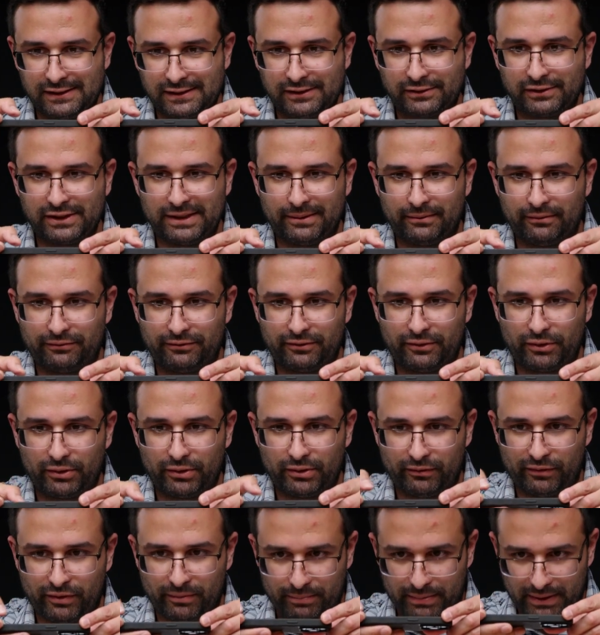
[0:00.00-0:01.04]
Grab a photo
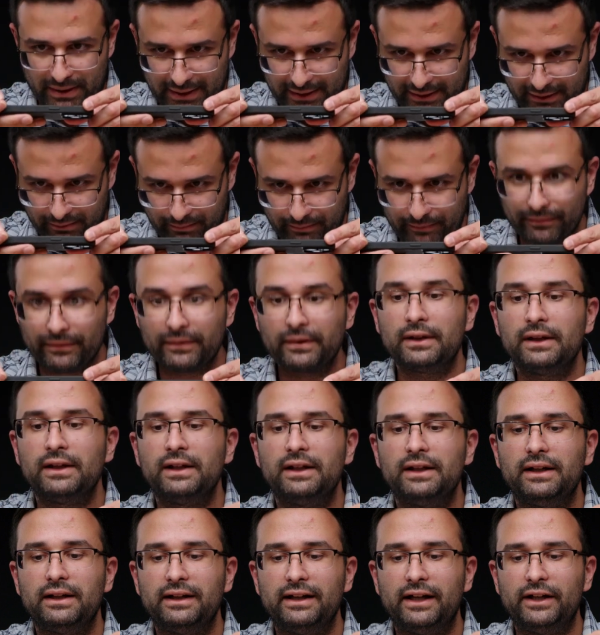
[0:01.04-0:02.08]
of the bottom.
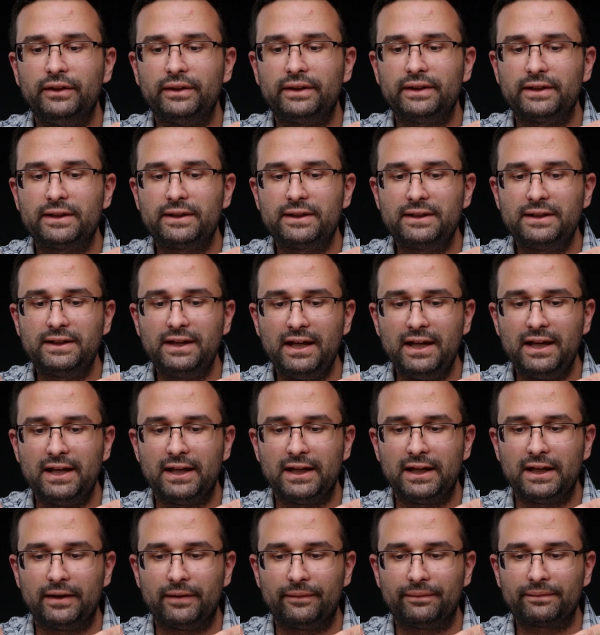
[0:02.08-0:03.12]
Now you can
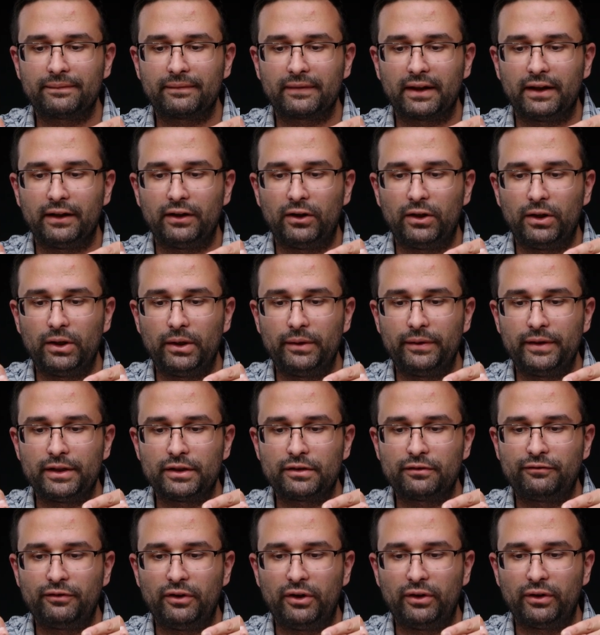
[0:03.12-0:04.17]
see in all of these
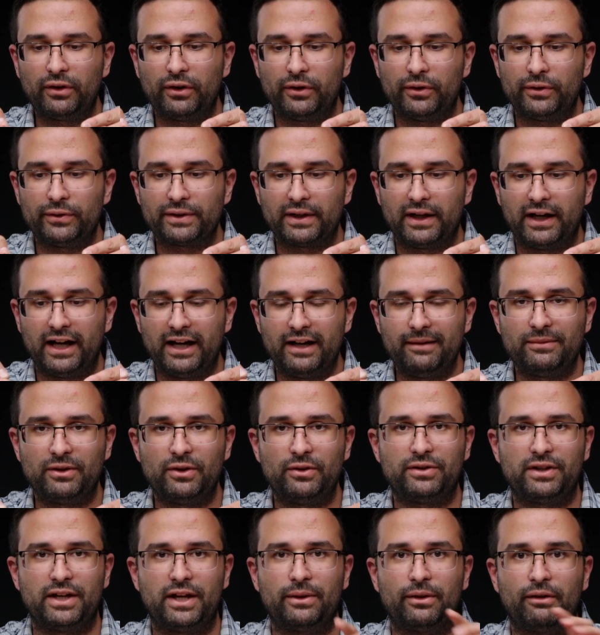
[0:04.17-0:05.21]
photos, I'm
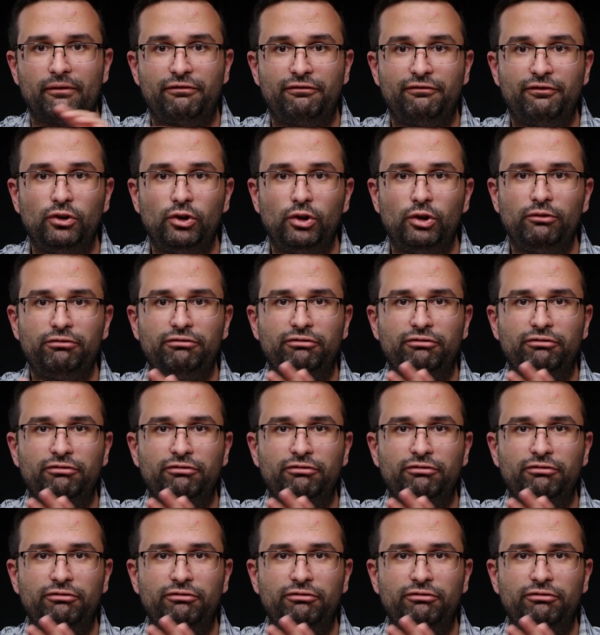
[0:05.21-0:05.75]
using the full